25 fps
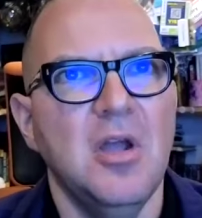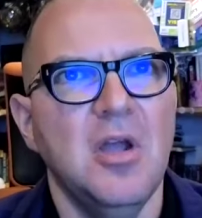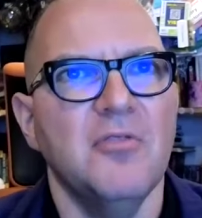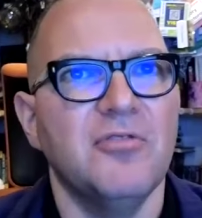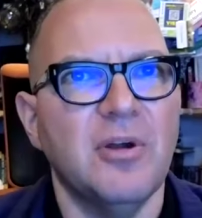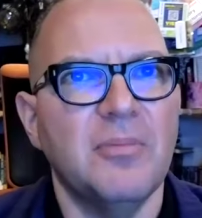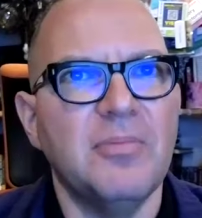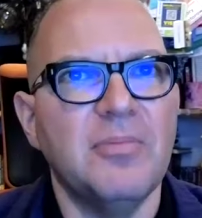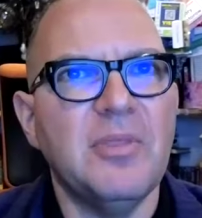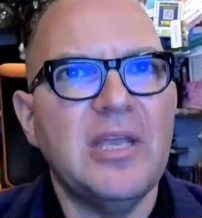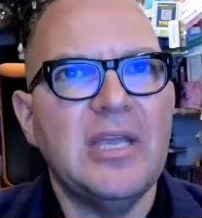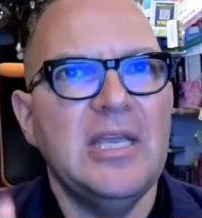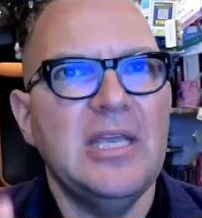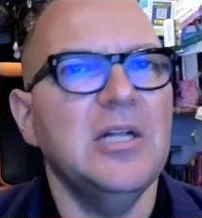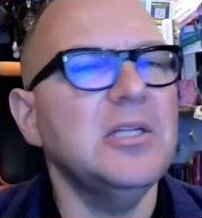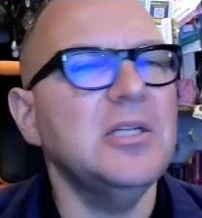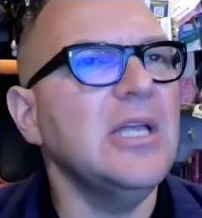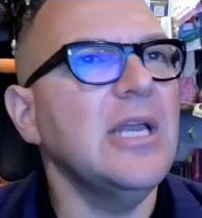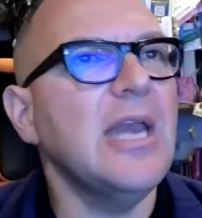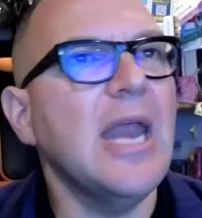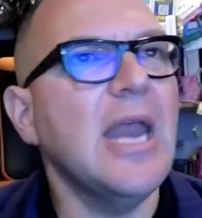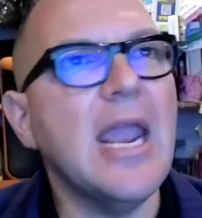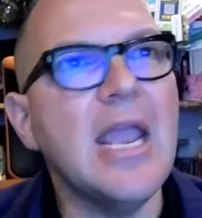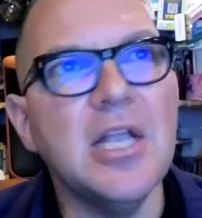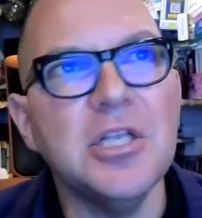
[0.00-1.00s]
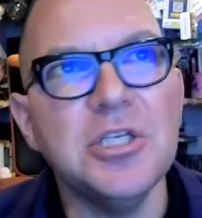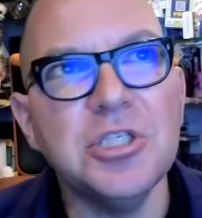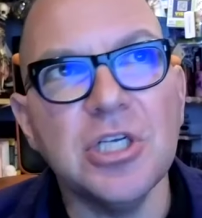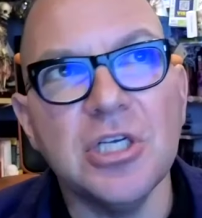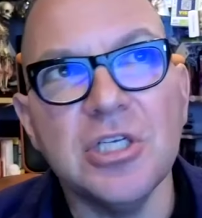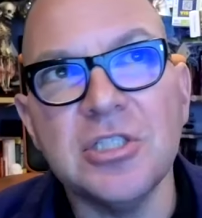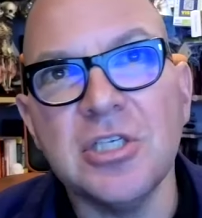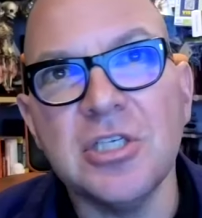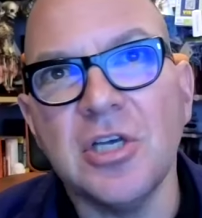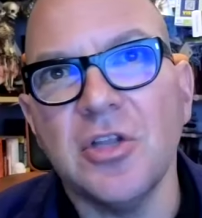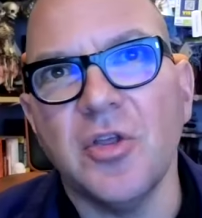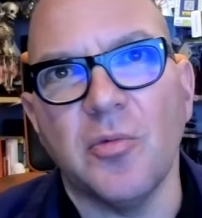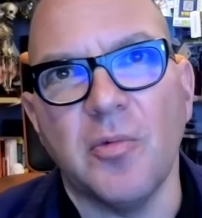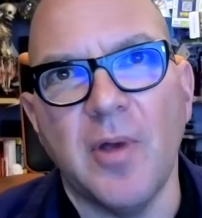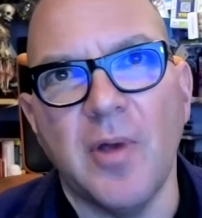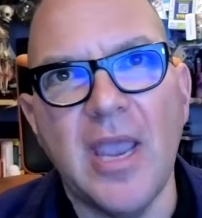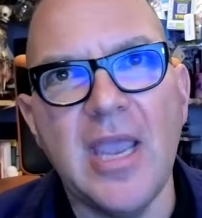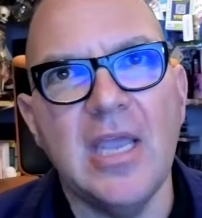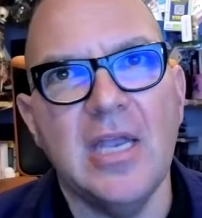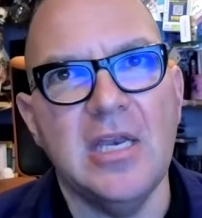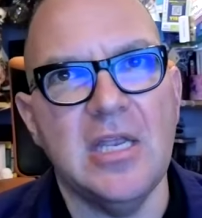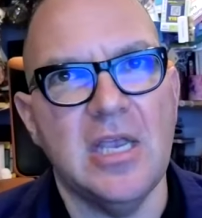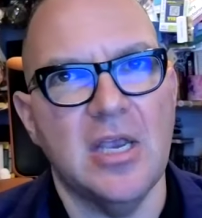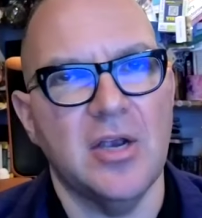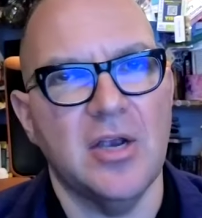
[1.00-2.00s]
From the Gilded Age until the
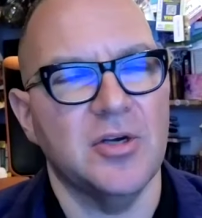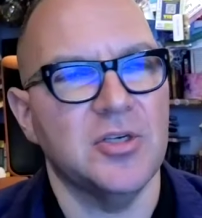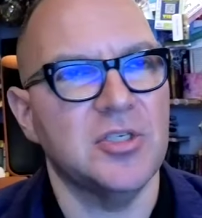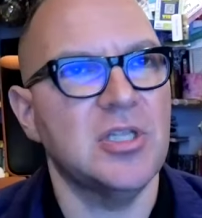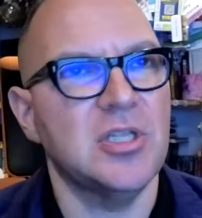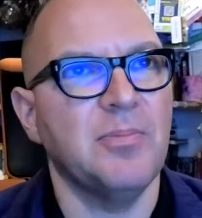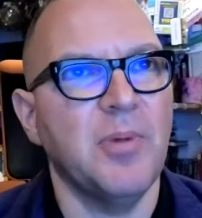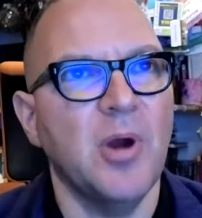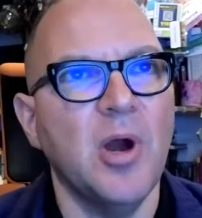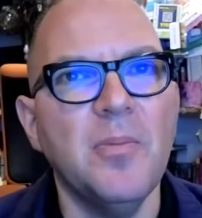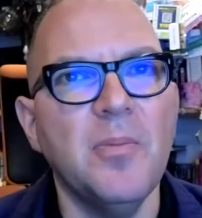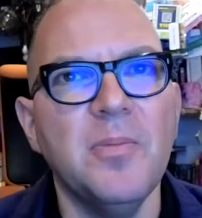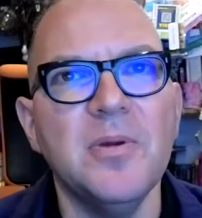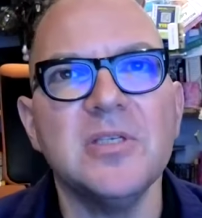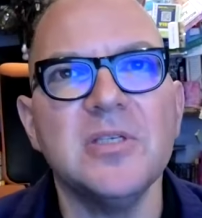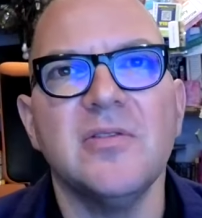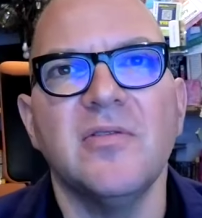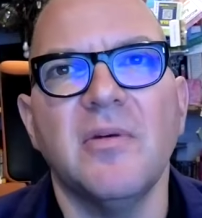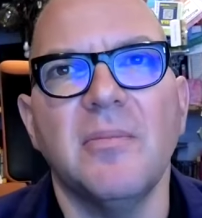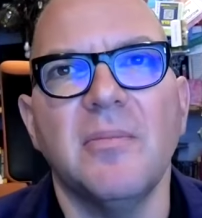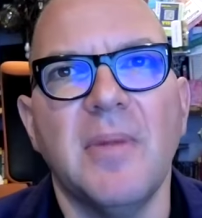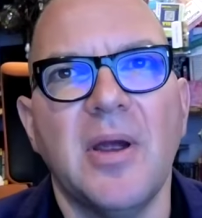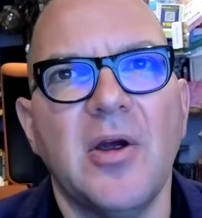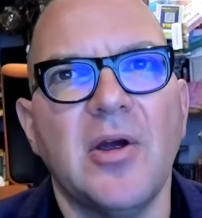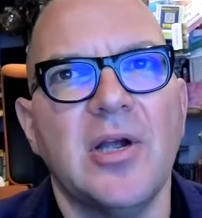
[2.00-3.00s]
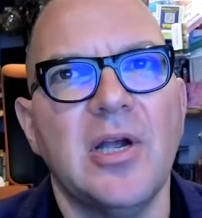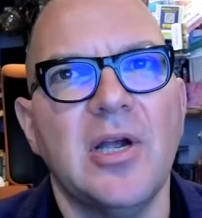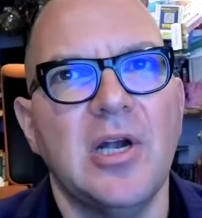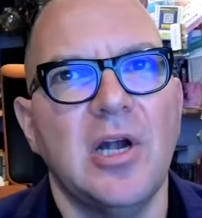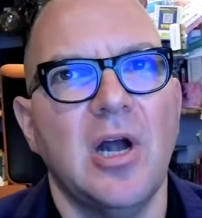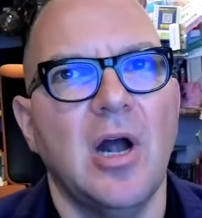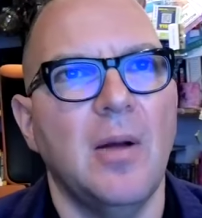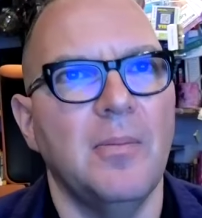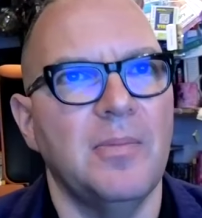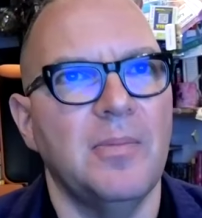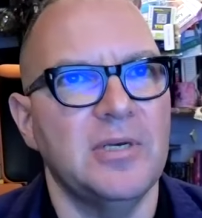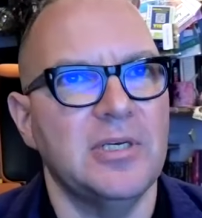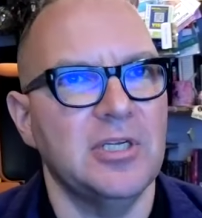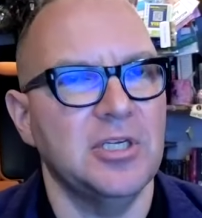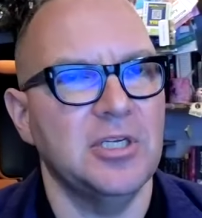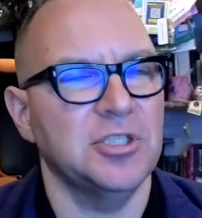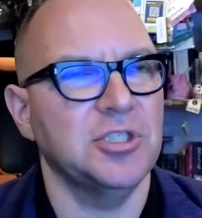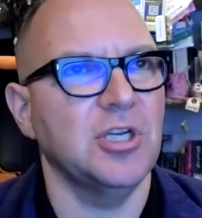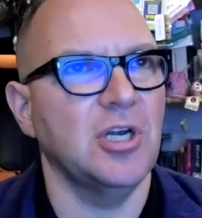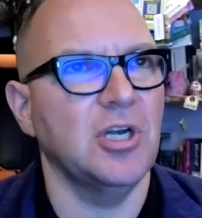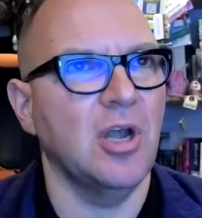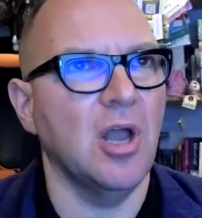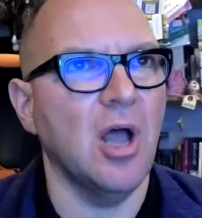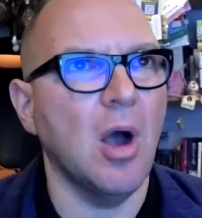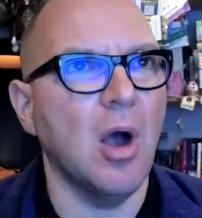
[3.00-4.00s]
Reagan years, the purpose of American
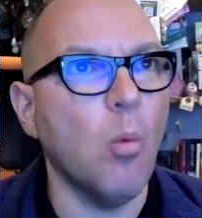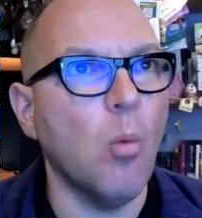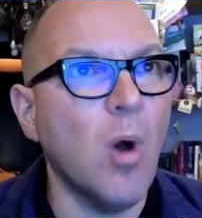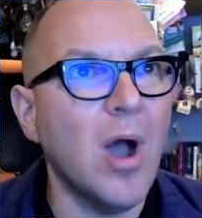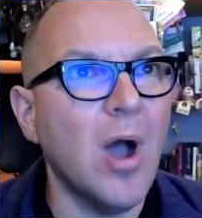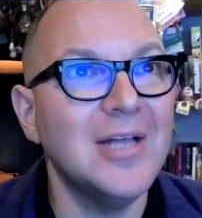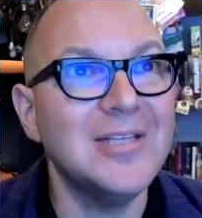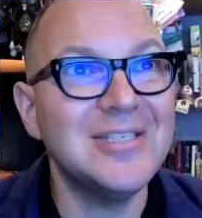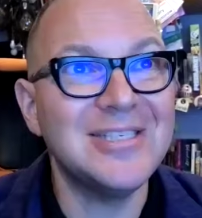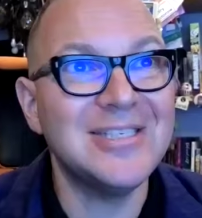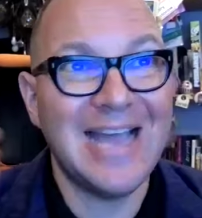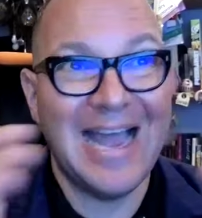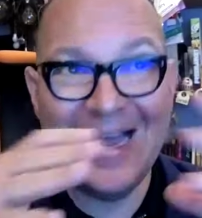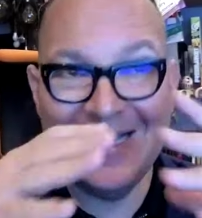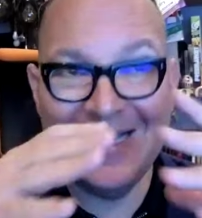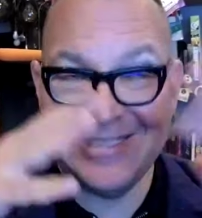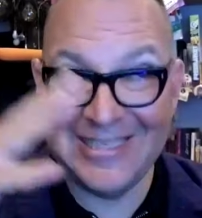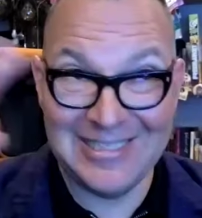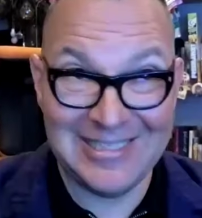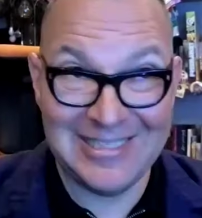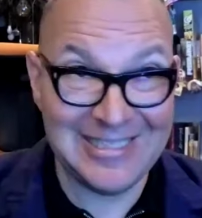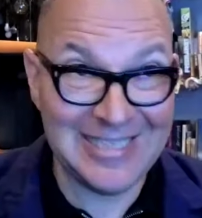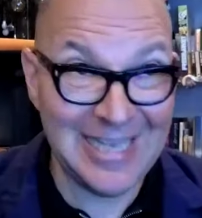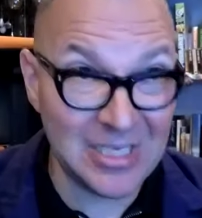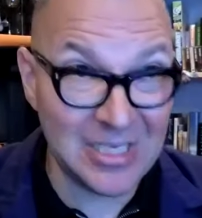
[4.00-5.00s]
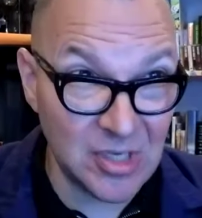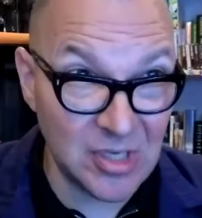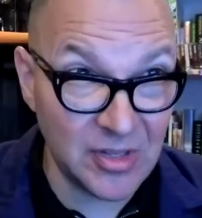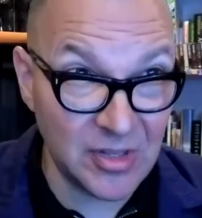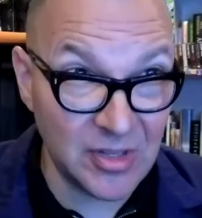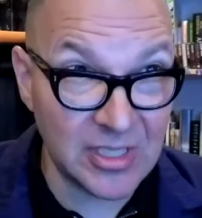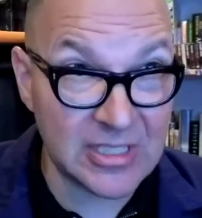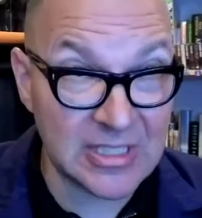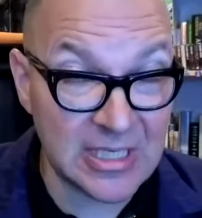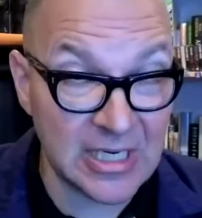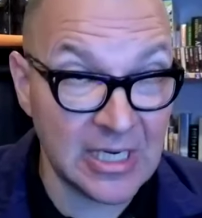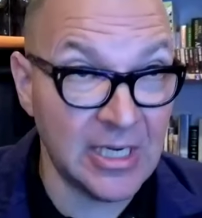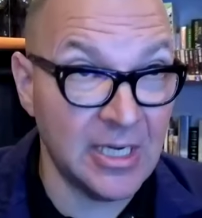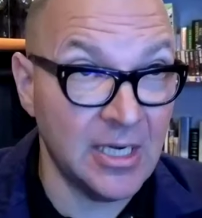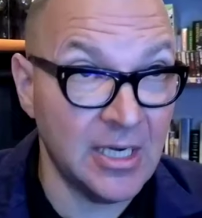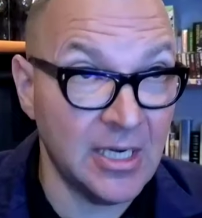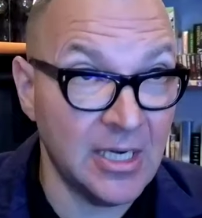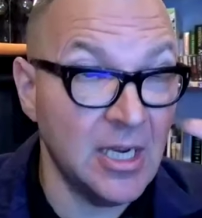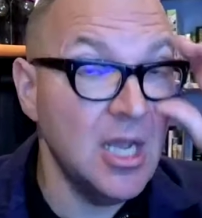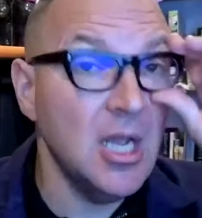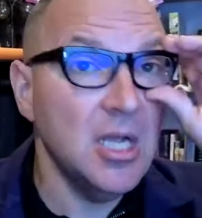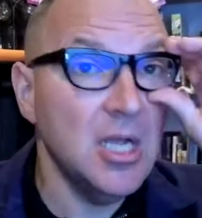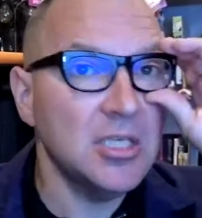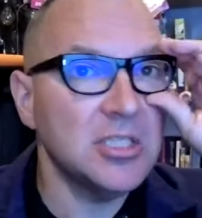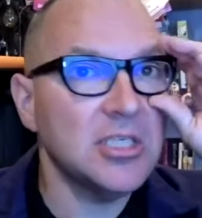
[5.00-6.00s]
competition law was, as it says on the tin,
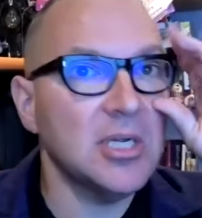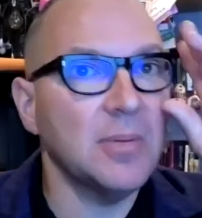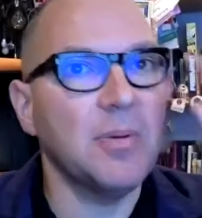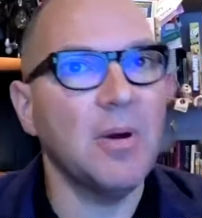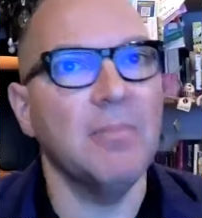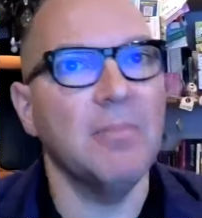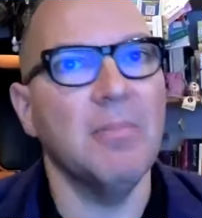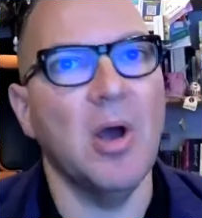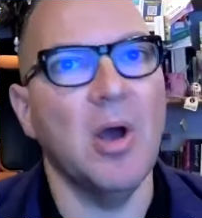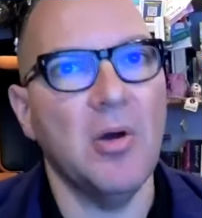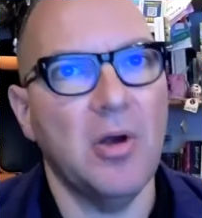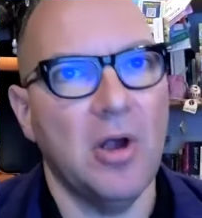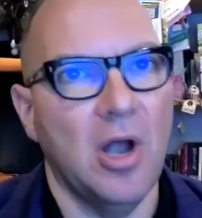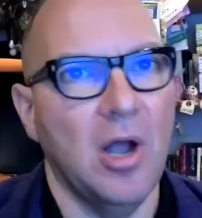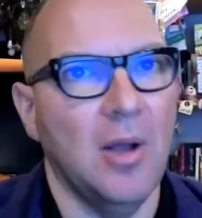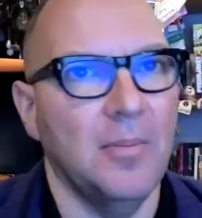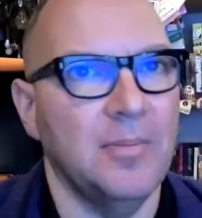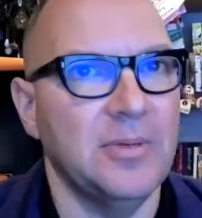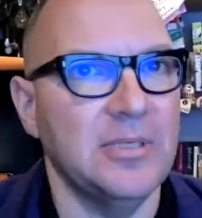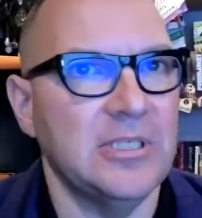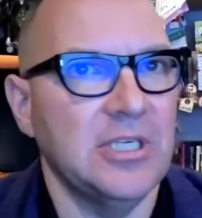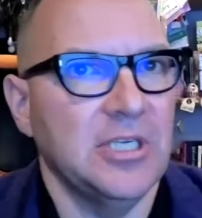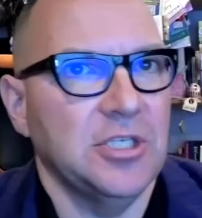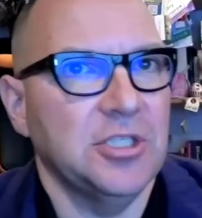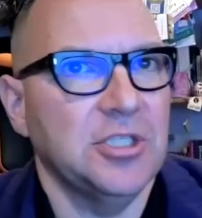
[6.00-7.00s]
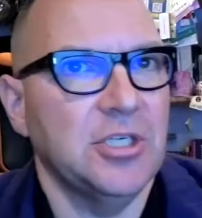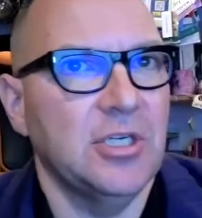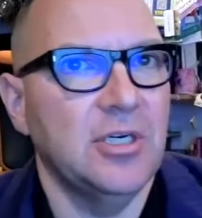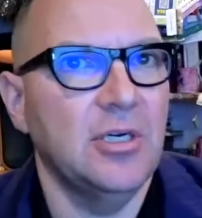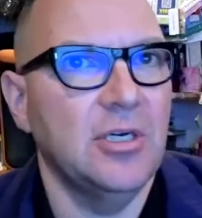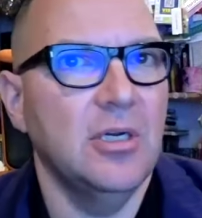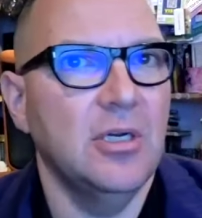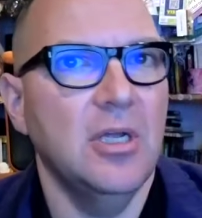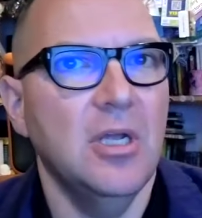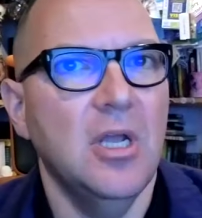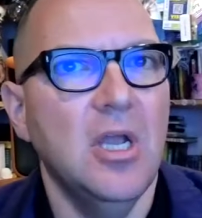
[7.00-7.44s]
to promote competition.